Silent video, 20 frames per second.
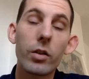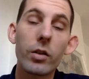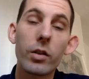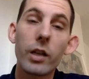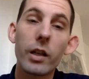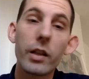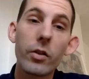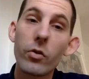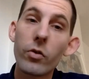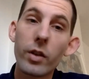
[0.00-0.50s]
I
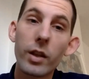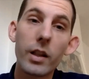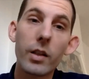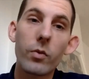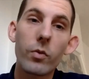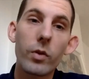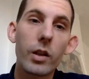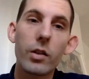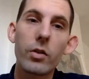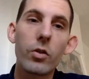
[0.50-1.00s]
don't think
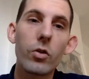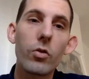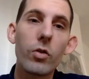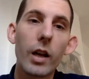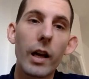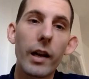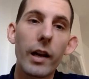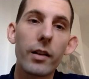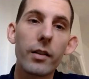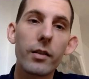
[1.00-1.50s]
we can do
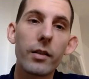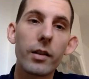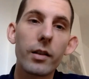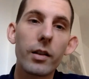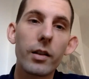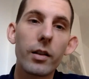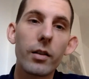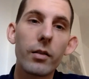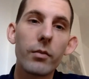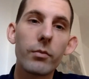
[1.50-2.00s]
that
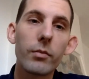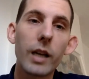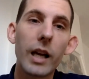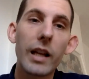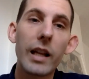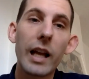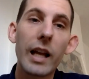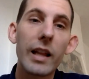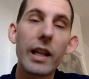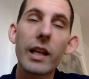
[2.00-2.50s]

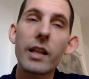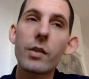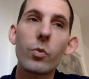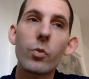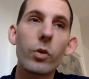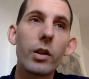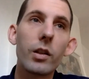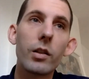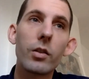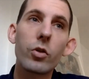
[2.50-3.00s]
unless
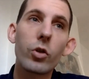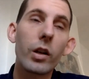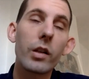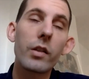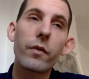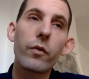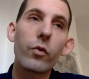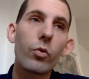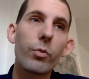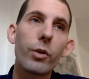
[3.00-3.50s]
we
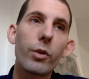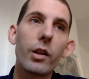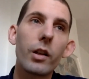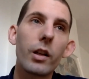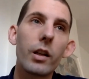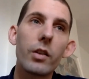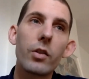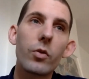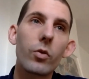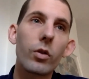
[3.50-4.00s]
transform it
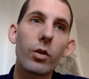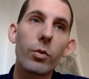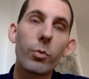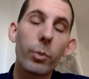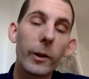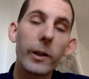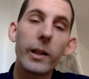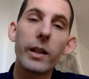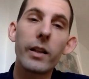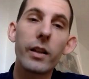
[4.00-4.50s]
into a
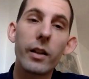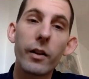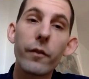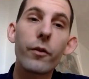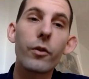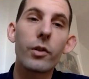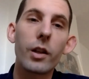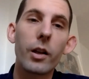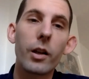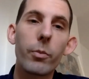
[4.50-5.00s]
completely
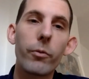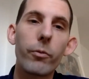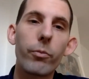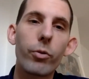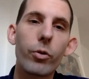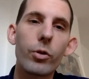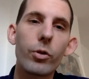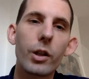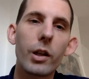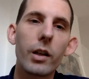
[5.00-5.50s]
different type of
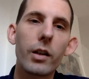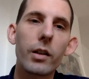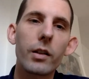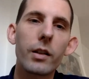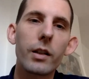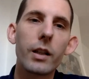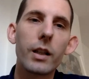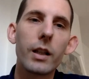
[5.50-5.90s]
project.